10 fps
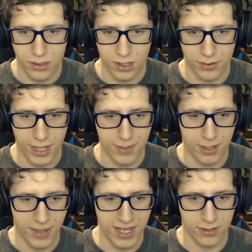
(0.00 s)
Oh, that made
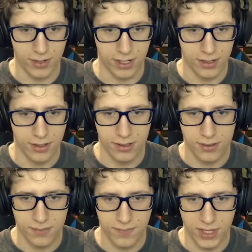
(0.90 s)
him angry.
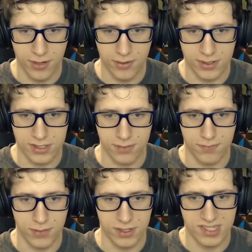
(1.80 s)
Now he wants to
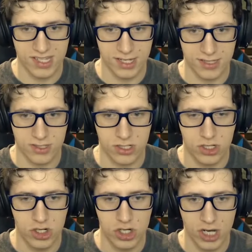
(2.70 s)
stick his
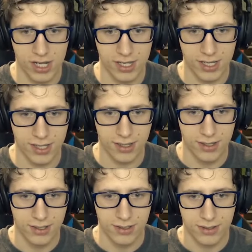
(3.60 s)
giant...
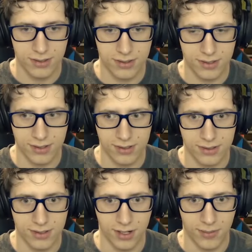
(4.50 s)

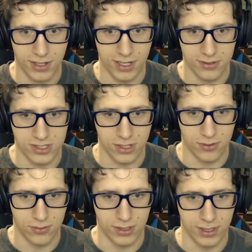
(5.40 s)
Never mind, that'll
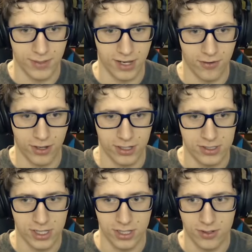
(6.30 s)
sound really bad if I
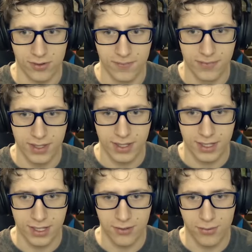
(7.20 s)
continue.
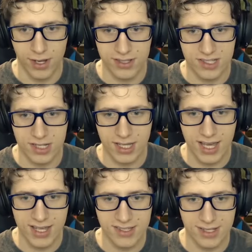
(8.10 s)
He wants to
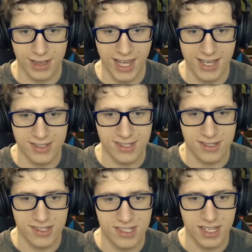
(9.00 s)
get his lance and
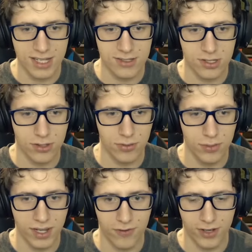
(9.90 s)
stick it through
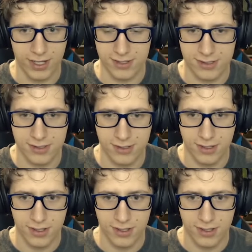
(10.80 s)
my face.